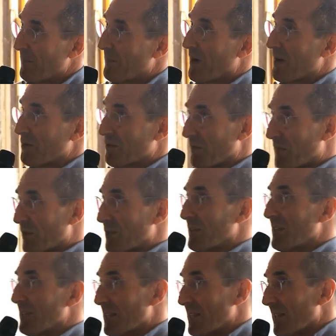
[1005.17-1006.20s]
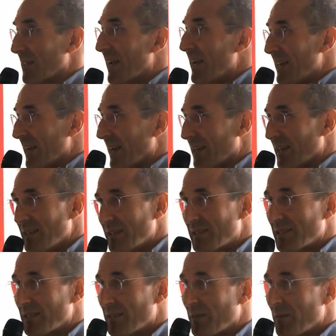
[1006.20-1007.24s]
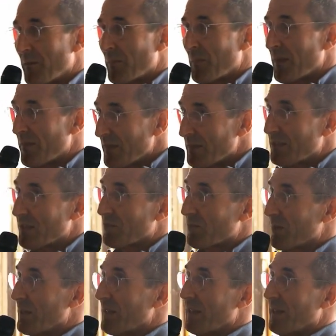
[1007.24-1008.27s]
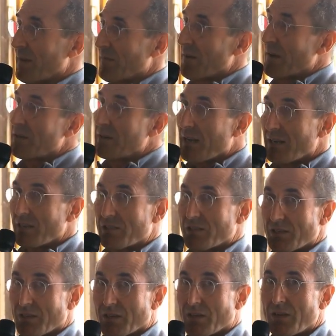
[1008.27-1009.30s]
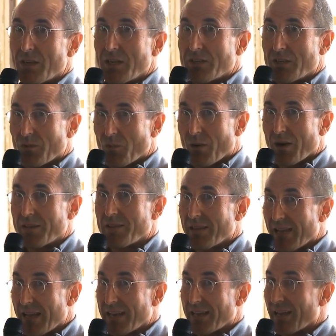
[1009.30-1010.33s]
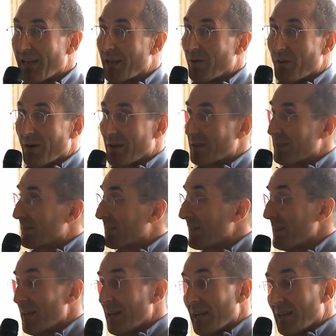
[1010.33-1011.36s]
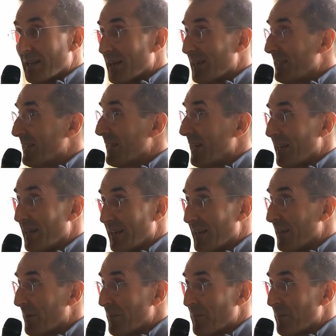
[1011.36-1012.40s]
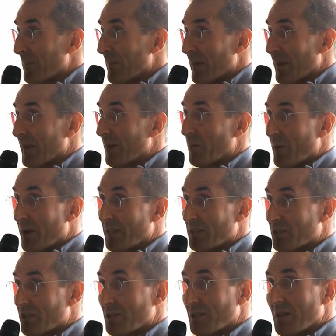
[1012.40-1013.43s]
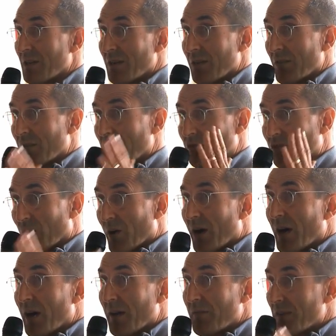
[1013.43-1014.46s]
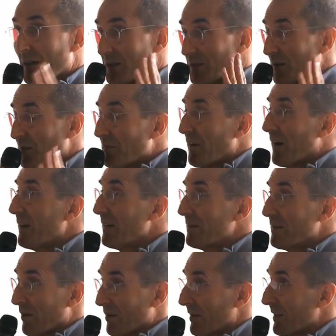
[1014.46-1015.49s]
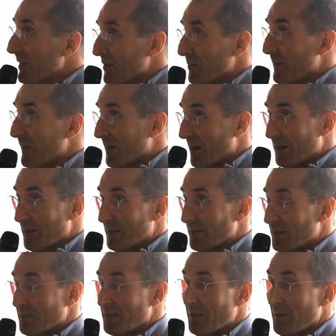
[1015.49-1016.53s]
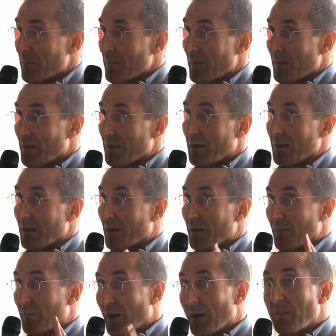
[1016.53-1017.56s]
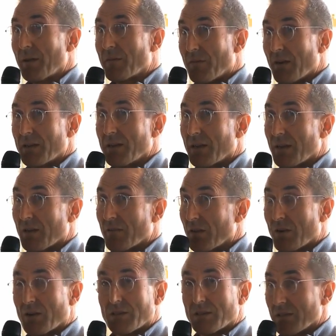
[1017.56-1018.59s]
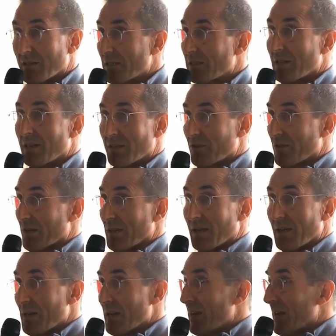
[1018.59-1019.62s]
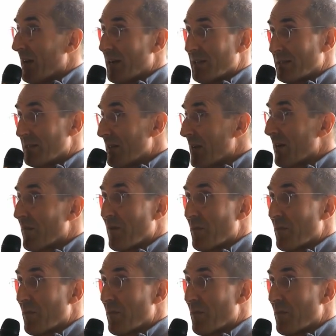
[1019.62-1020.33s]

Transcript: controversies in the late 80s. This is really foundational to what the NEA was in 1980, in which the drive not to fund artists, because the public funding of the arts in this country has never